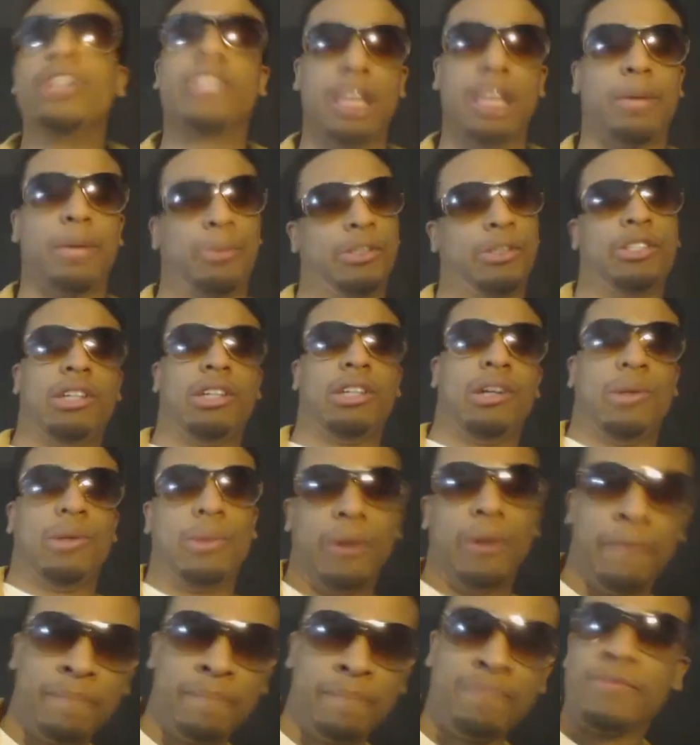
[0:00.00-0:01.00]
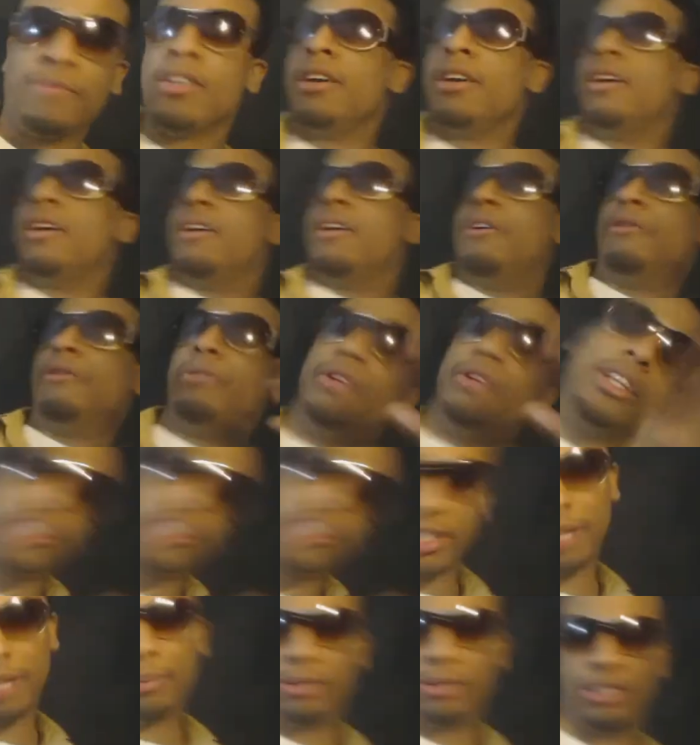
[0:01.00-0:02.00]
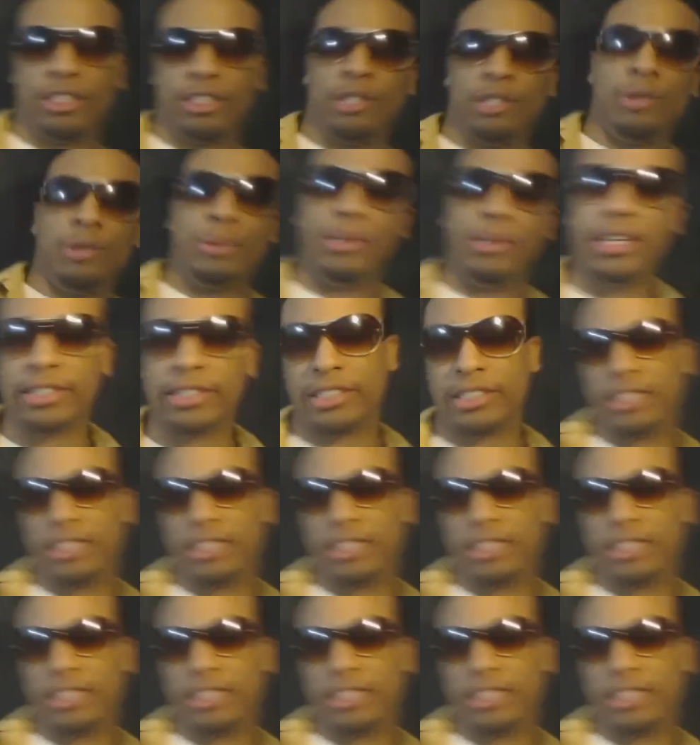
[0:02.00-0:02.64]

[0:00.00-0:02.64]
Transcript: this episode this episode